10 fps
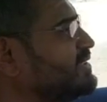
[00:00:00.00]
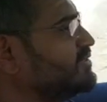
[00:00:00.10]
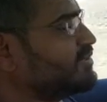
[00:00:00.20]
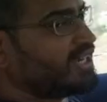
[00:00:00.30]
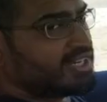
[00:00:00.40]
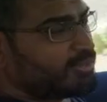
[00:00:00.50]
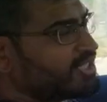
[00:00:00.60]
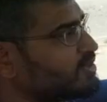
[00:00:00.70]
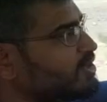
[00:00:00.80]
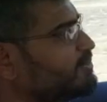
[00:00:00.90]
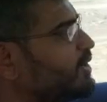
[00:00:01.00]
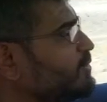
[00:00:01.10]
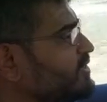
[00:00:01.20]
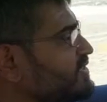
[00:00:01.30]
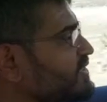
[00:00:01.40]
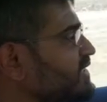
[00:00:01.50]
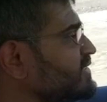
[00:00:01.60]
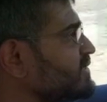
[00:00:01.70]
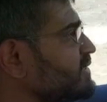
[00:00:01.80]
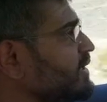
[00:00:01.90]
300 plus horsepower V6.
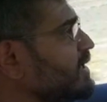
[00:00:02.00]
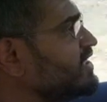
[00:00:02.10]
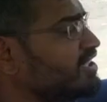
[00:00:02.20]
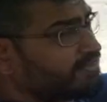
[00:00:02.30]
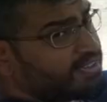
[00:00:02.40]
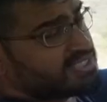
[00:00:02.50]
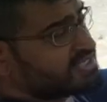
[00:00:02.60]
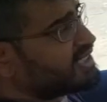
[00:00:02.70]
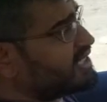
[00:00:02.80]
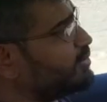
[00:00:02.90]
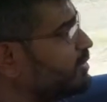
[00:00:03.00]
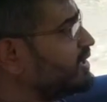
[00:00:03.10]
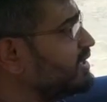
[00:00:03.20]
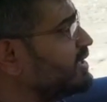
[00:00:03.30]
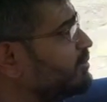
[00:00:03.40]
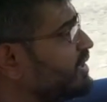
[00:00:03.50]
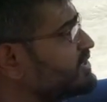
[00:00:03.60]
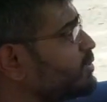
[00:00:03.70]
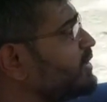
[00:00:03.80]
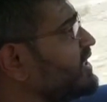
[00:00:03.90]
It's not the fastest car in the world, but
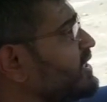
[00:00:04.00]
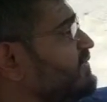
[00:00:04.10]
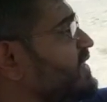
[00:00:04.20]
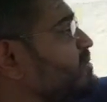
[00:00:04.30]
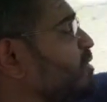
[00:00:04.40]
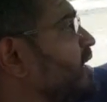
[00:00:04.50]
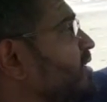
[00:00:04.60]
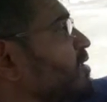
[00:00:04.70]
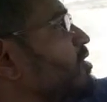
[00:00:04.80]
it's quick enough. That's about 100